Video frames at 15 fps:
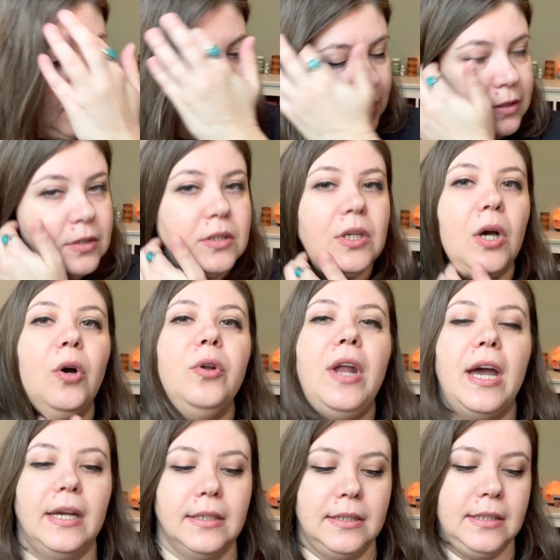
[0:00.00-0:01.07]
so
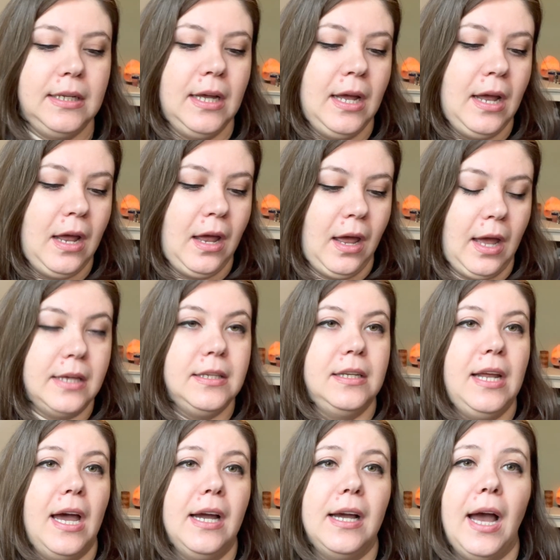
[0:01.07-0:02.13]
next is a
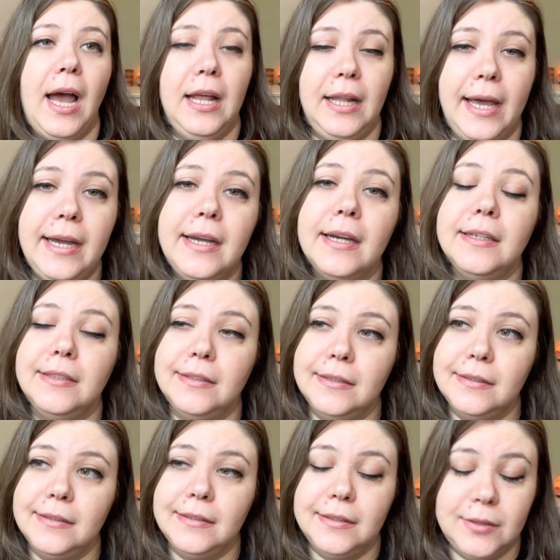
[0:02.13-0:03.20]
deck I like
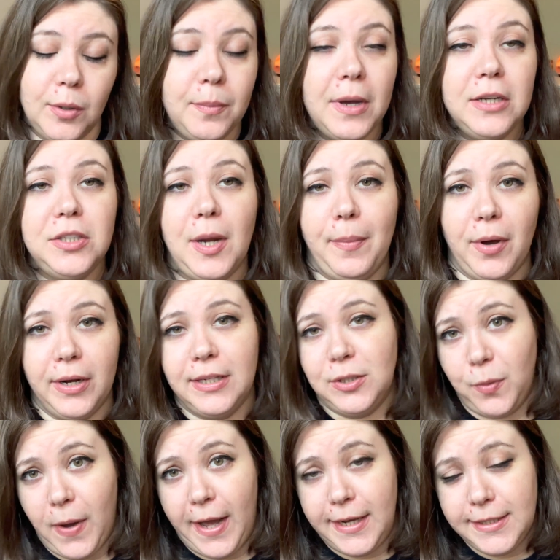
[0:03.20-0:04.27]
so much. I bought it
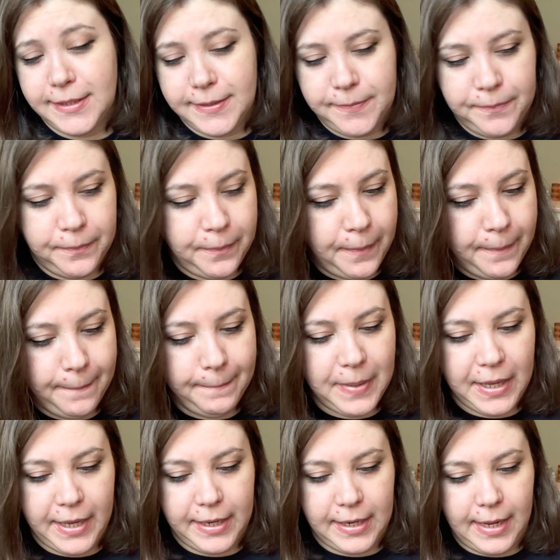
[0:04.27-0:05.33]
twice,
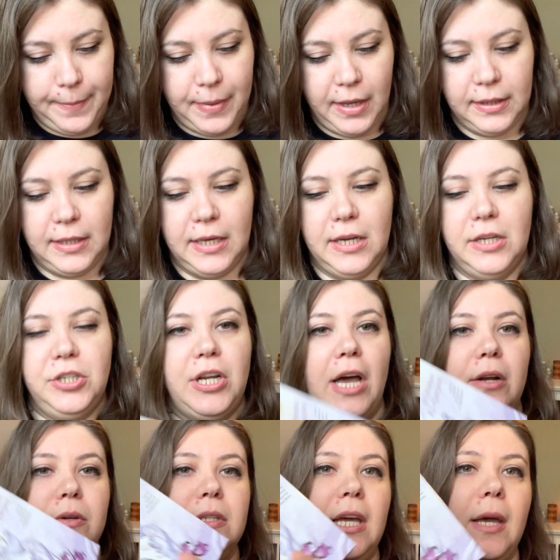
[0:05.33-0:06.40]
but I bought the
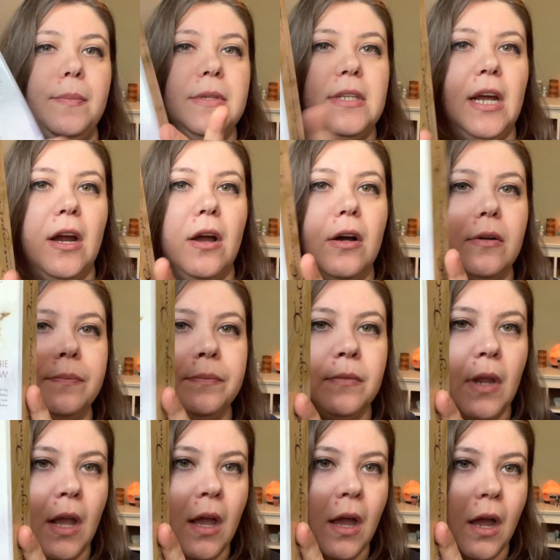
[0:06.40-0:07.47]
Shadowscapes Tarot.
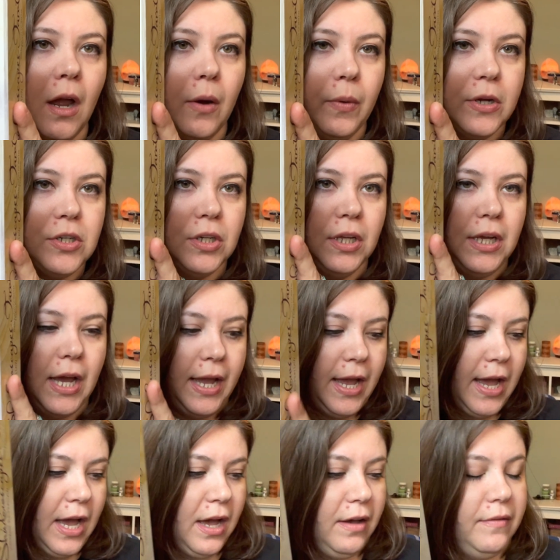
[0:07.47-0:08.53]
Originally, I
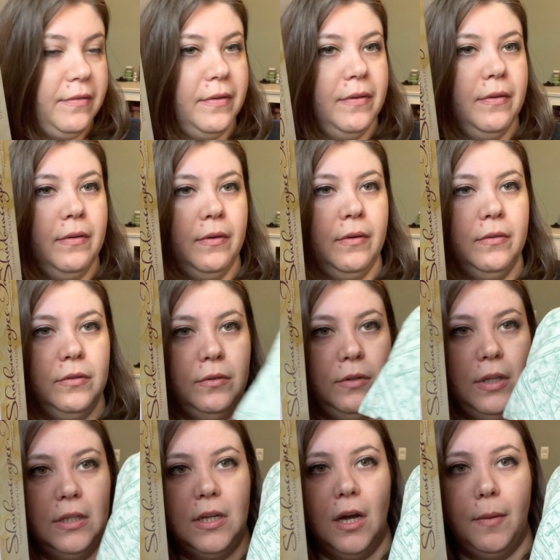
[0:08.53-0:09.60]
have
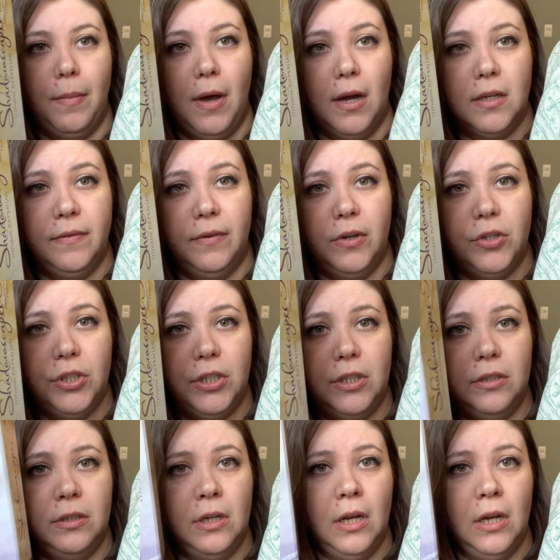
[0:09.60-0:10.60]
the tuck box version.